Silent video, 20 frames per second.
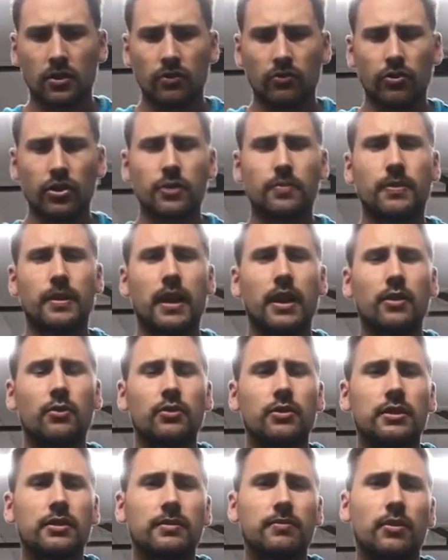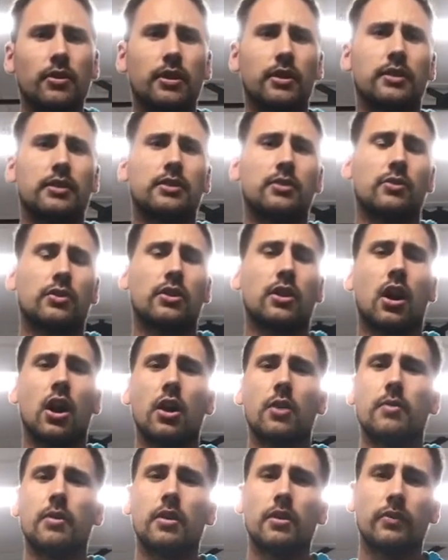Rich Piana was put into a
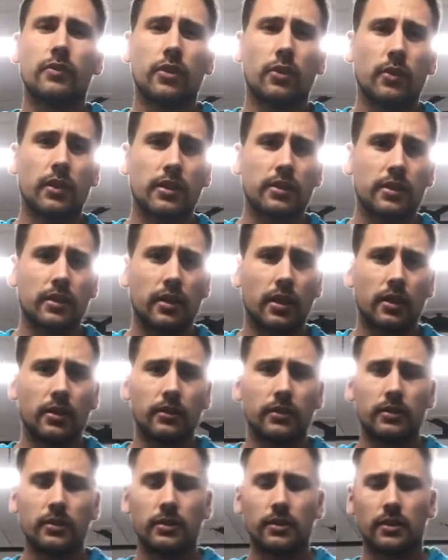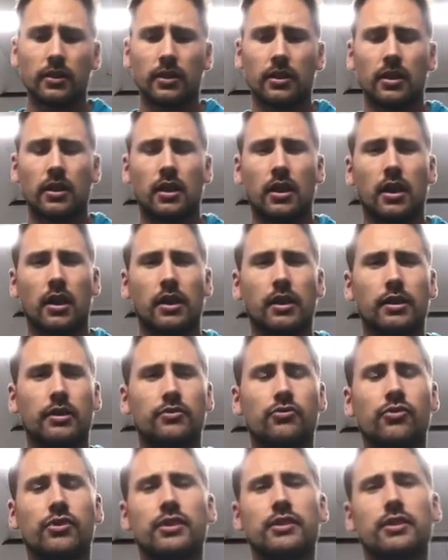coma a few weeks ago and he's
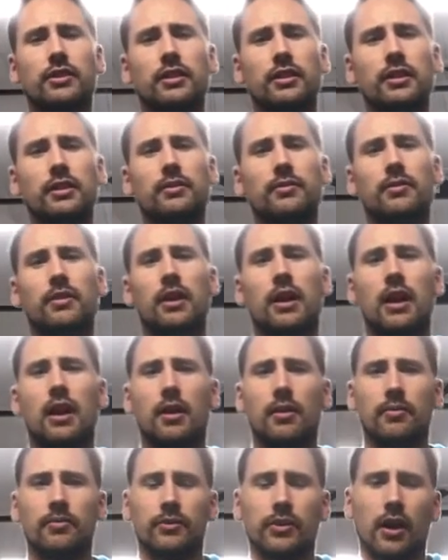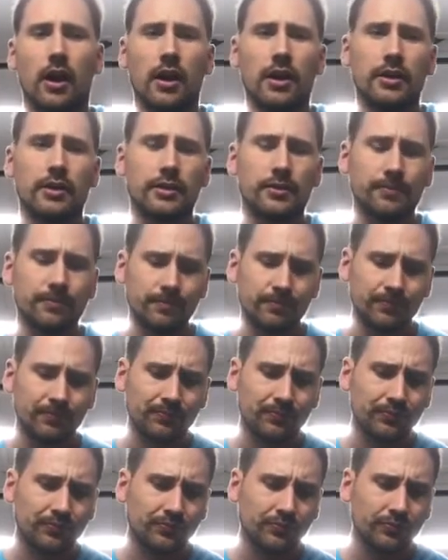recently died.
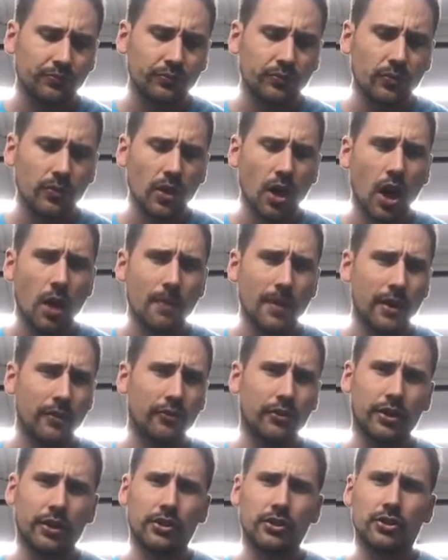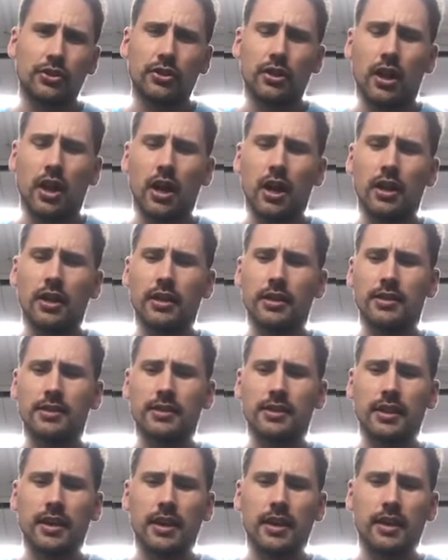I met Rich earlier
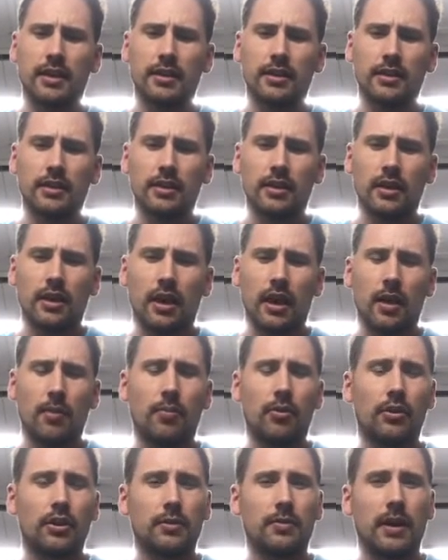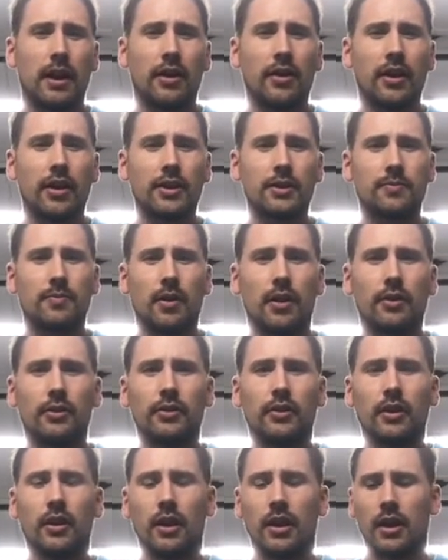this year at Body Power Expo
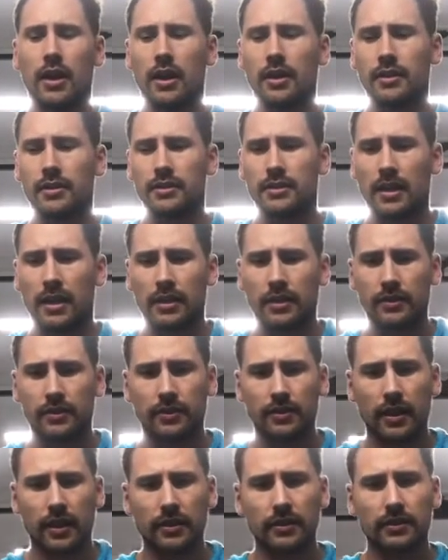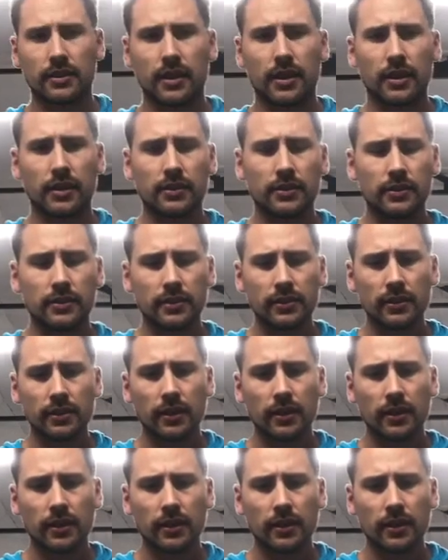and I had a stand next to his.